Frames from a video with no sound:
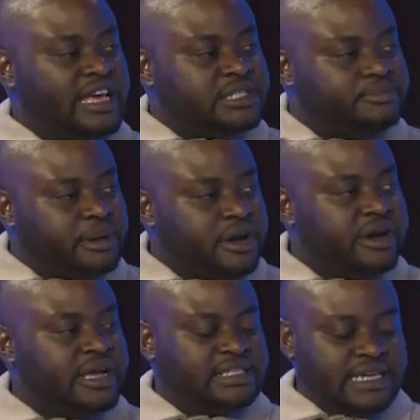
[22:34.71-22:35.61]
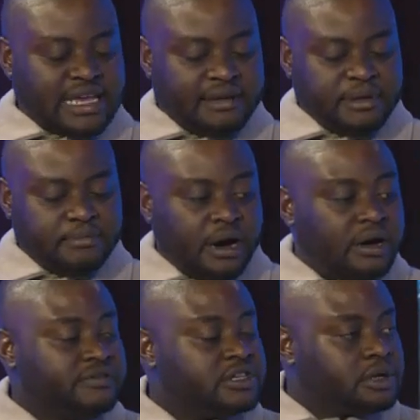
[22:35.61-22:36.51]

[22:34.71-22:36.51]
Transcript: experience and can be part of this